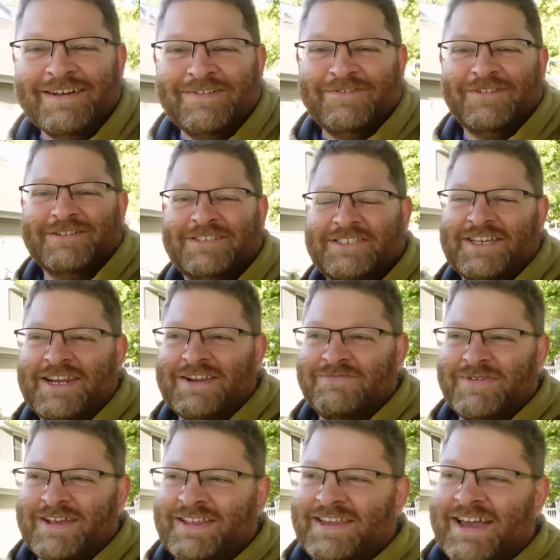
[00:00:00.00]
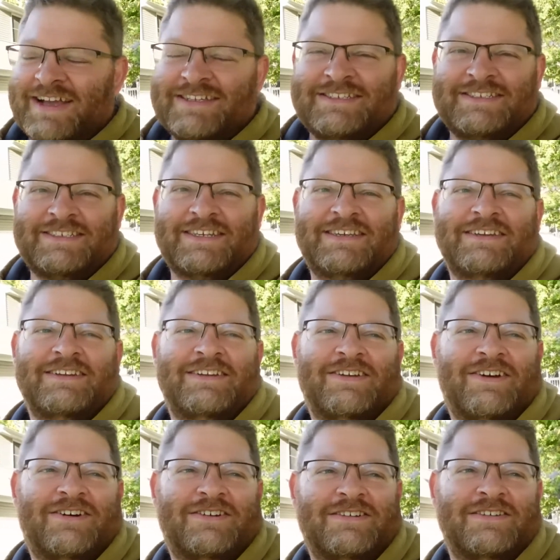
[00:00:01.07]
for sending me texts and
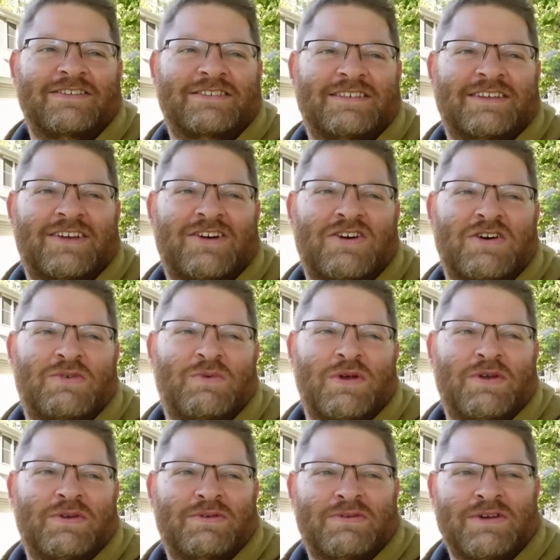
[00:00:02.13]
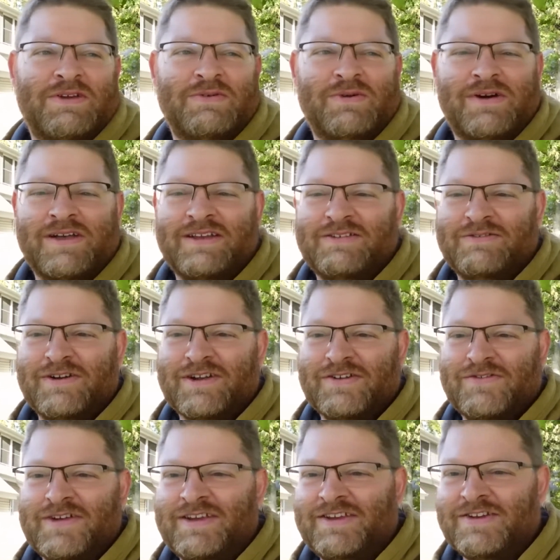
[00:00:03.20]
calls and going, we want, what
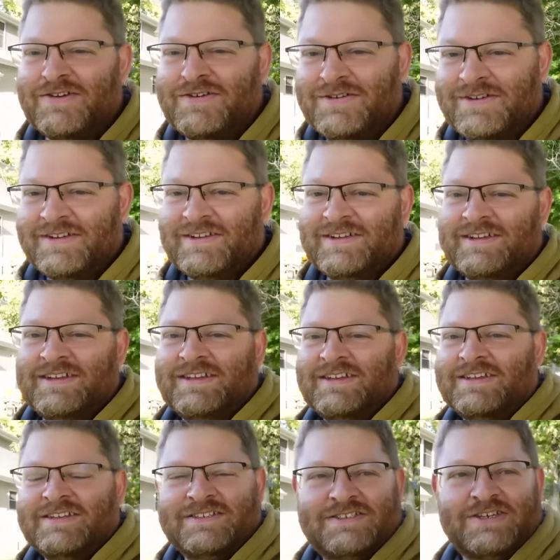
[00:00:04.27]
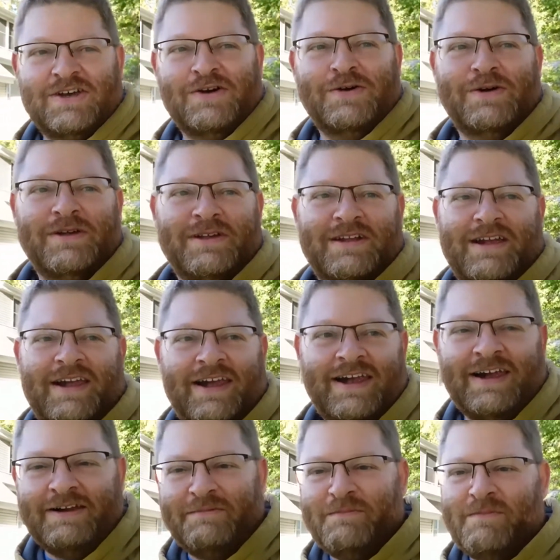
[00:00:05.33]
can we do? So
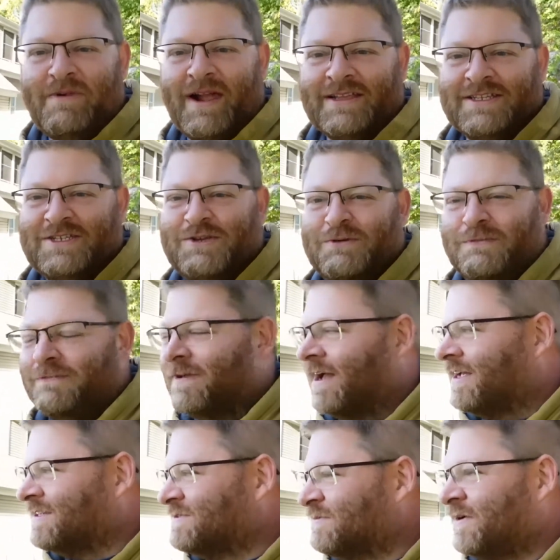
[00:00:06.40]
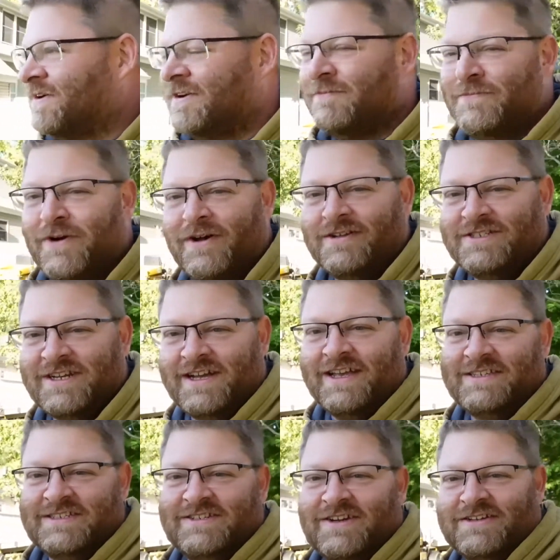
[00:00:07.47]
I just wanted to
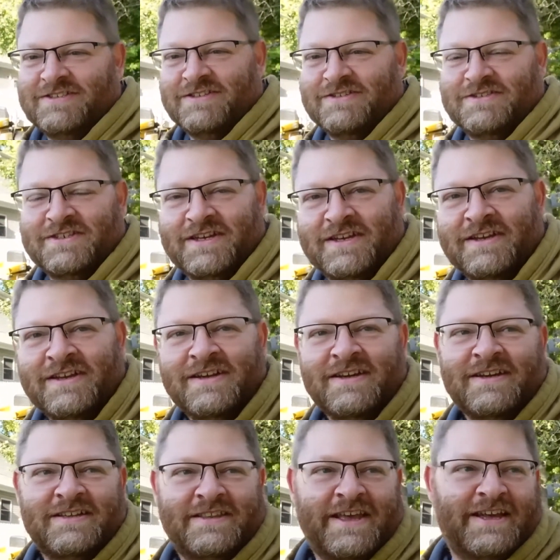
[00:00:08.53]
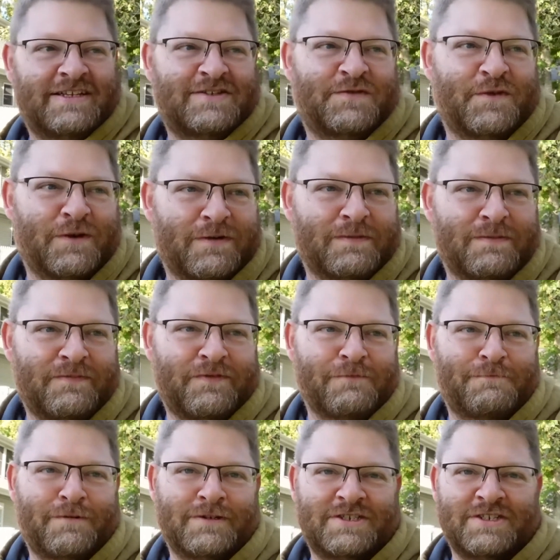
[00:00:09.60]
apologize and also say thanks for
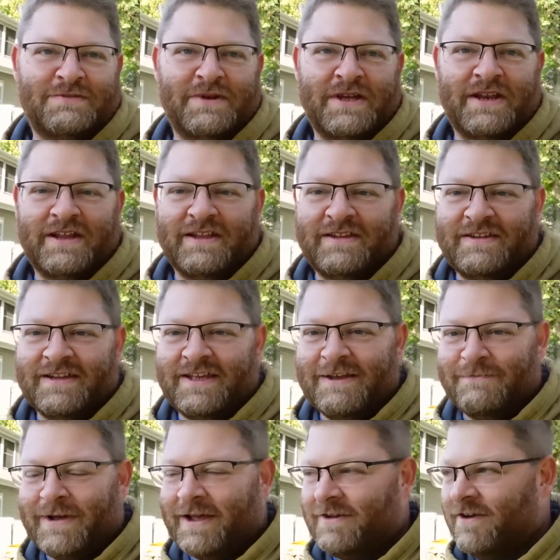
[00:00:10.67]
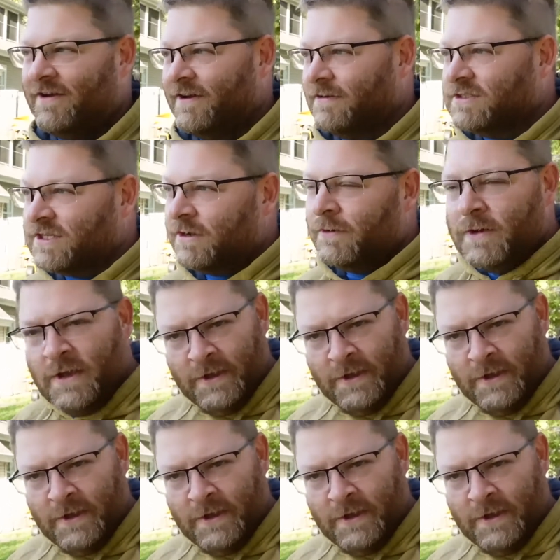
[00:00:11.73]
pushing me to get back on here. So